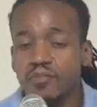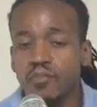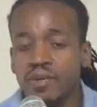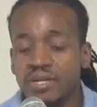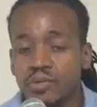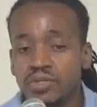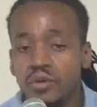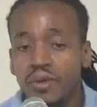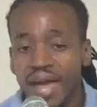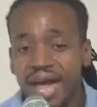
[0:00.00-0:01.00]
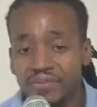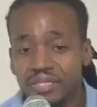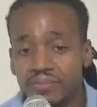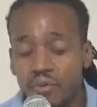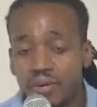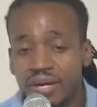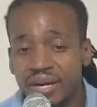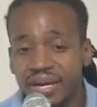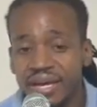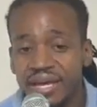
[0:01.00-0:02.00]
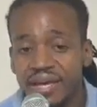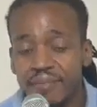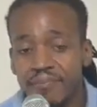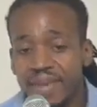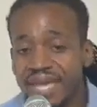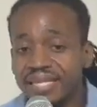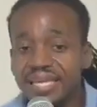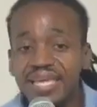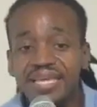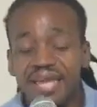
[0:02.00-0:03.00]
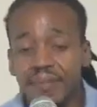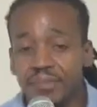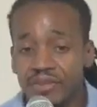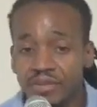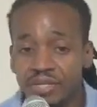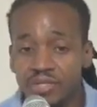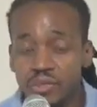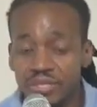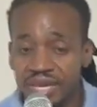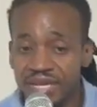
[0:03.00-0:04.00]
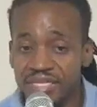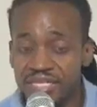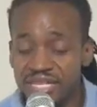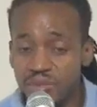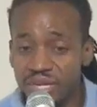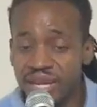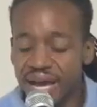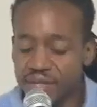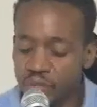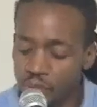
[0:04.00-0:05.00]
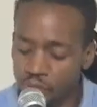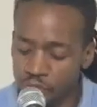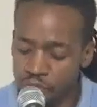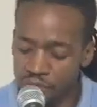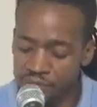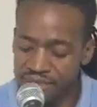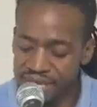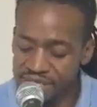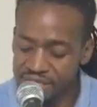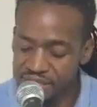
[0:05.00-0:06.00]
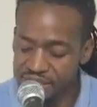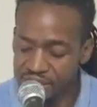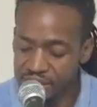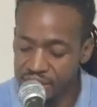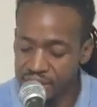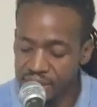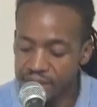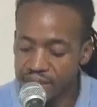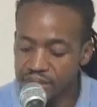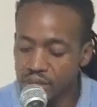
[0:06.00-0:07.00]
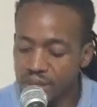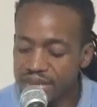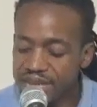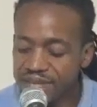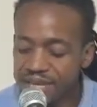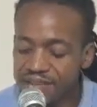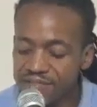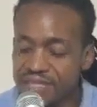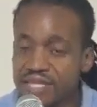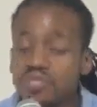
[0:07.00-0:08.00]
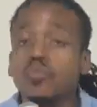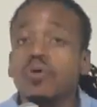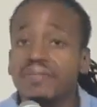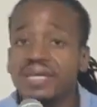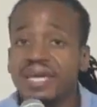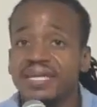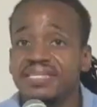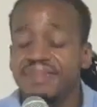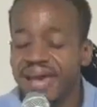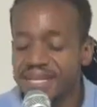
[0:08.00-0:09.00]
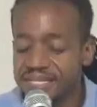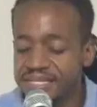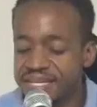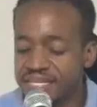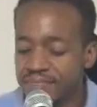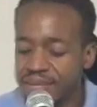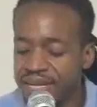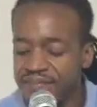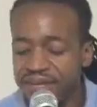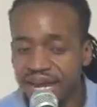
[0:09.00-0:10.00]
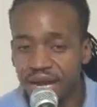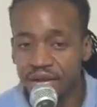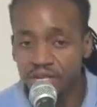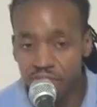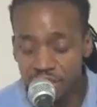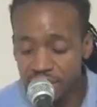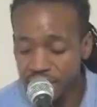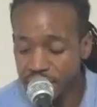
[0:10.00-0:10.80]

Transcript: when you don't have support, may lead that mother to do things she would not do under normal circumstances. So even if this woman in this passage is a bit of a caricature,